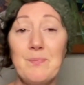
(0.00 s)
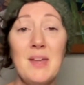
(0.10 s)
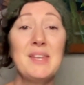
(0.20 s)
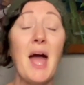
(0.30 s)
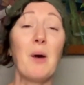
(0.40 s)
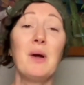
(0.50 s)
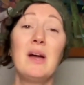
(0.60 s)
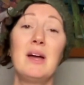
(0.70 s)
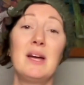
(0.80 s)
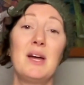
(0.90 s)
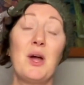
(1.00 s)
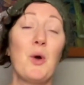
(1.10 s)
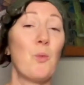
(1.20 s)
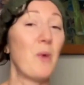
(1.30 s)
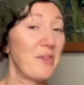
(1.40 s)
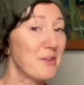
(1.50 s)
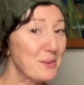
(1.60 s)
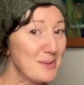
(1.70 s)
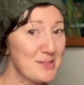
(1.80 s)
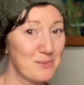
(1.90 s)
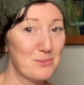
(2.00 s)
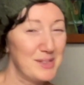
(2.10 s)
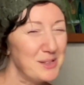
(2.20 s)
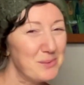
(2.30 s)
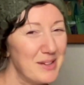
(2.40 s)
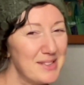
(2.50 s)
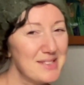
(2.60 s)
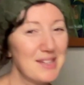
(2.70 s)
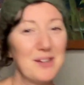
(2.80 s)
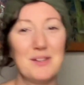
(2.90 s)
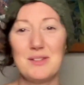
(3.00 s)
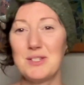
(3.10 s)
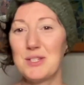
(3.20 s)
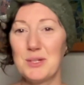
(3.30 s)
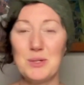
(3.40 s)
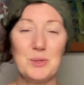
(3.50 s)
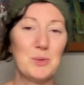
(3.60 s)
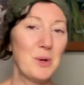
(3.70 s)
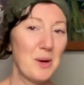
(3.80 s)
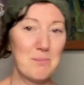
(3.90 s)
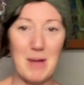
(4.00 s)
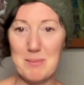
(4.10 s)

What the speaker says: Now, Whether there was a real risk to my